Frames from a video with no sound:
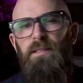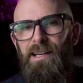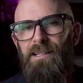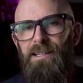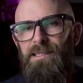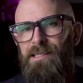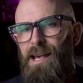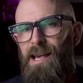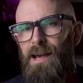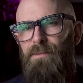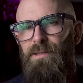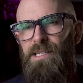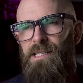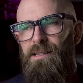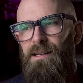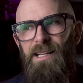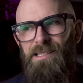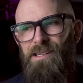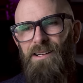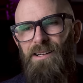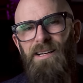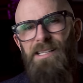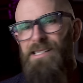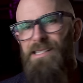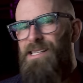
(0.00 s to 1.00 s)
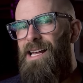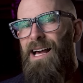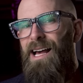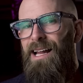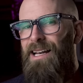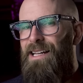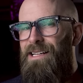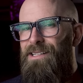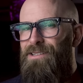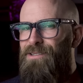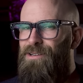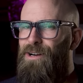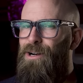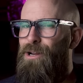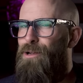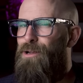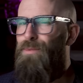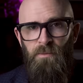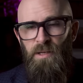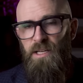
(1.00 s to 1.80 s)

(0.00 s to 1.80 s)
Except that's not entirely true,